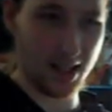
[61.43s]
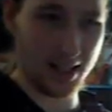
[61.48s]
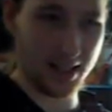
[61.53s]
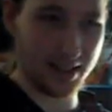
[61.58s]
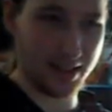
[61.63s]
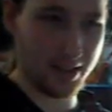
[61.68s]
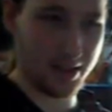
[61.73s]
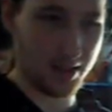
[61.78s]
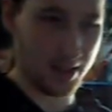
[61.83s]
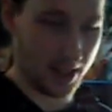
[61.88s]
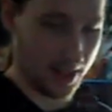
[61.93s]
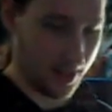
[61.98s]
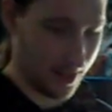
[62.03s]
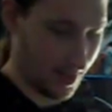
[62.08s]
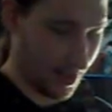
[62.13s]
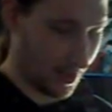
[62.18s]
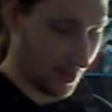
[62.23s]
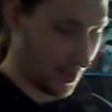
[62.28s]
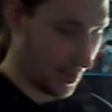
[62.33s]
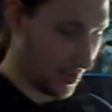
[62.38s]
and usually
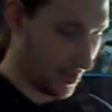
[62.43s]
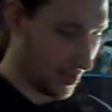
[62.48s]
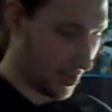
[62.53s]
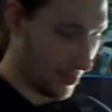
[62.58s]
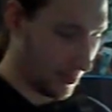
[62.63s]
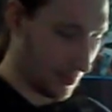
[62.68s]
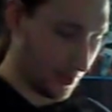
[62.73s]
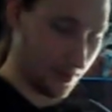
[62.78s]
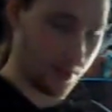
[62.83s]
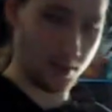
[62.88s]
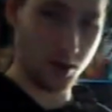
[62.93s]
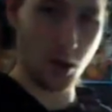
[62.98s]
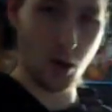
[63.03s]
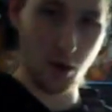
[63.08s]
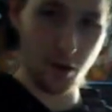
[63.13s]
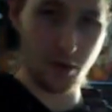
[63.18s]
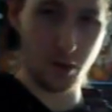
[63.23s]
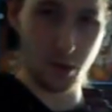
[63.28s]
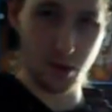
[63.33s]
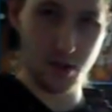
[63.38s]
things like this come with
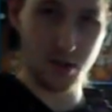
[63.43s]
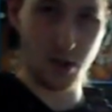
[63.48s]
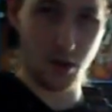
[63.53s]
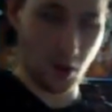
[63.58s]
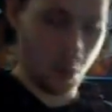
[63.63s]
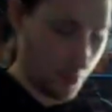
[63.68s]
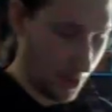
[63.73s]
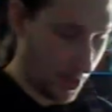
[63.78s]
awful stock